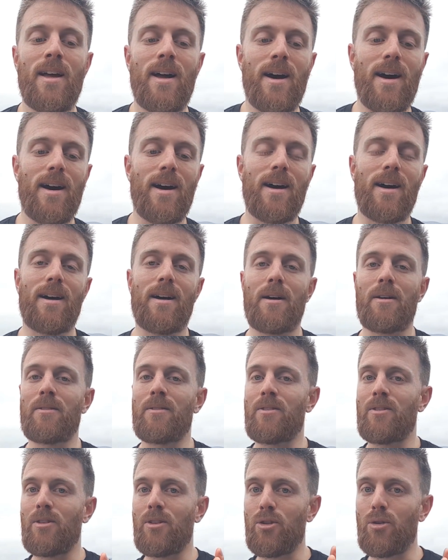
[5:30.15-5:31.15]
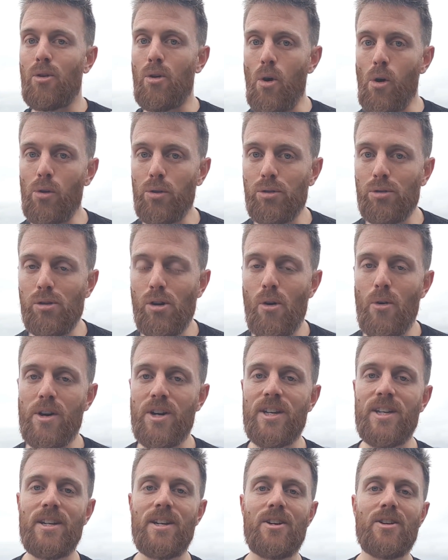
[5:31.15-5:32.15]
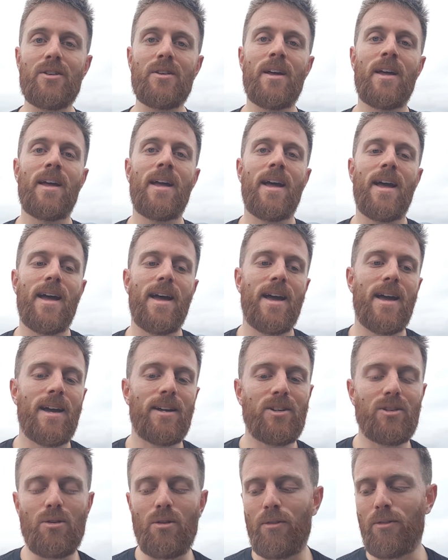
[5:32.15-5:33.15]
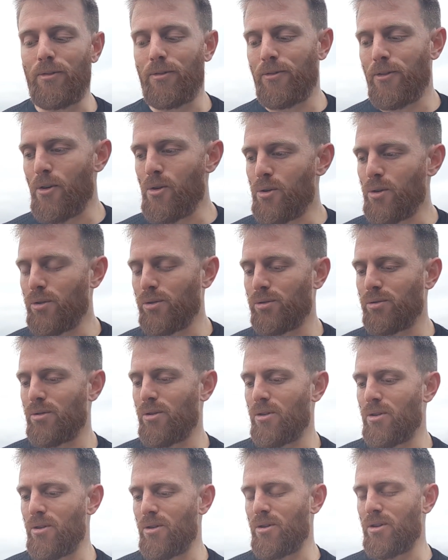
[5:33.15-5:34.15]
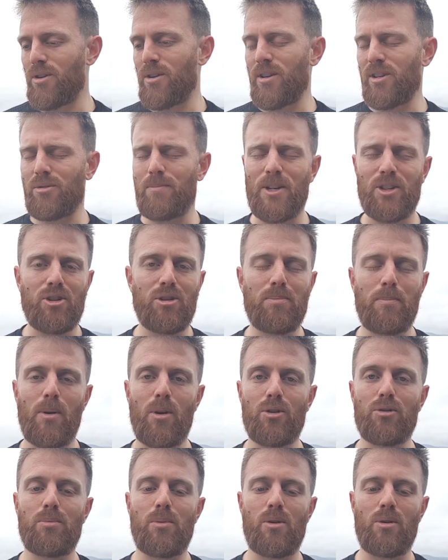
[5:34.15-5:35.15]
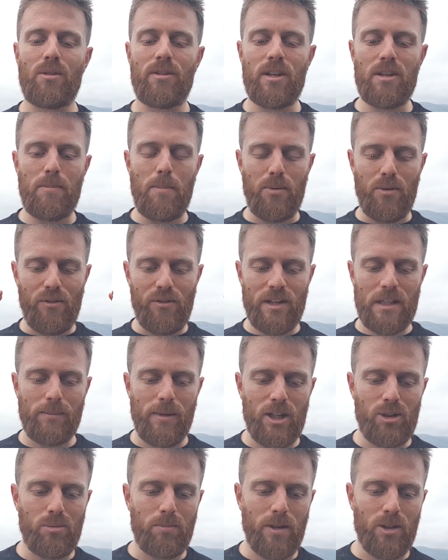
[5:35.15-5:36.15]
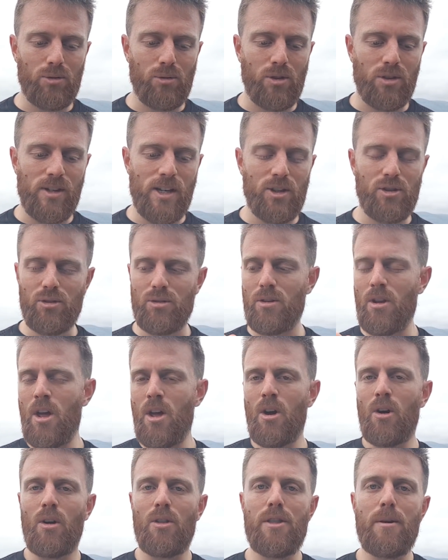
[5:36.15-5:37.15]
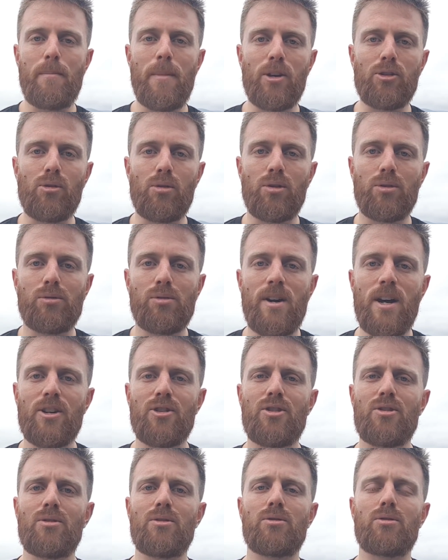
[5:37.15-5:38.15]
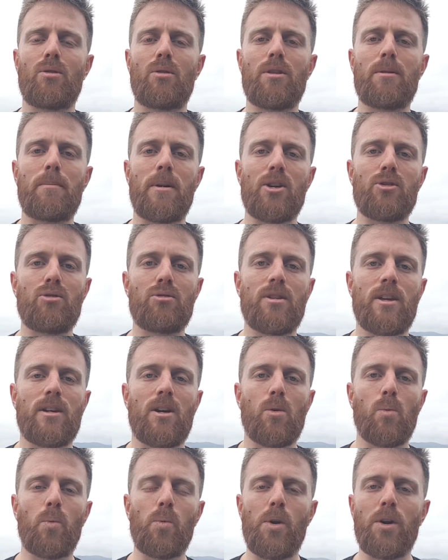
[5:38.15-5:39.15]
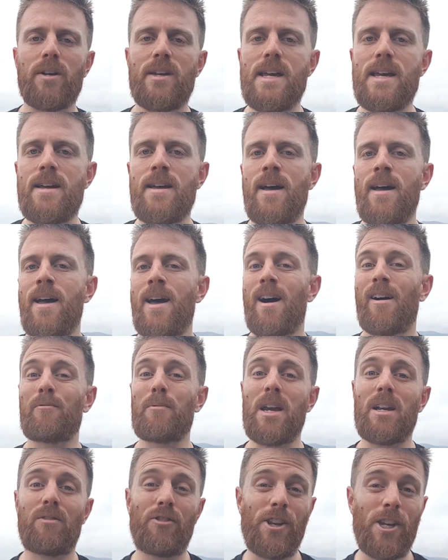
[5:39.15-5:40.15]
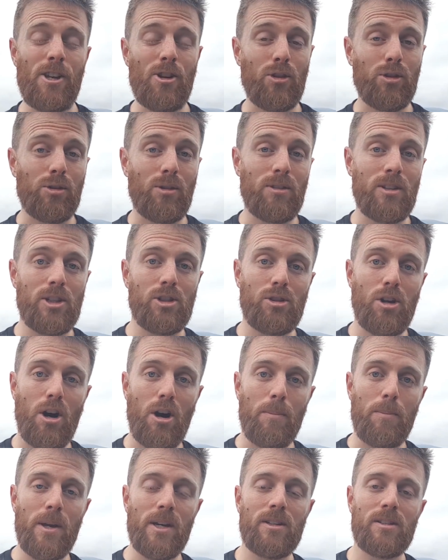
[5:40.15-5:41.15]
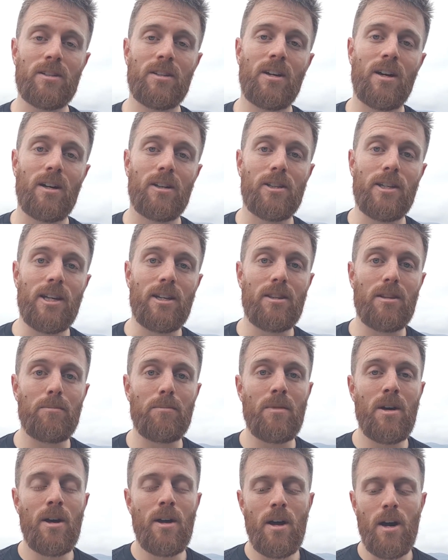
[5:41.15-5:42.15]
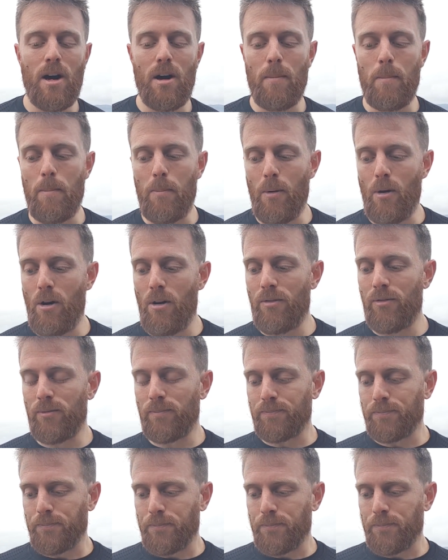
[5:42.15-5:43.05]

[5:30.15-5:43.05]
Uh, so go slower here and you know focus on as much as possible on the perfect mind to muscle connection on the muscle contractions all the muscles that are working i've made videos on these topics i'll link them above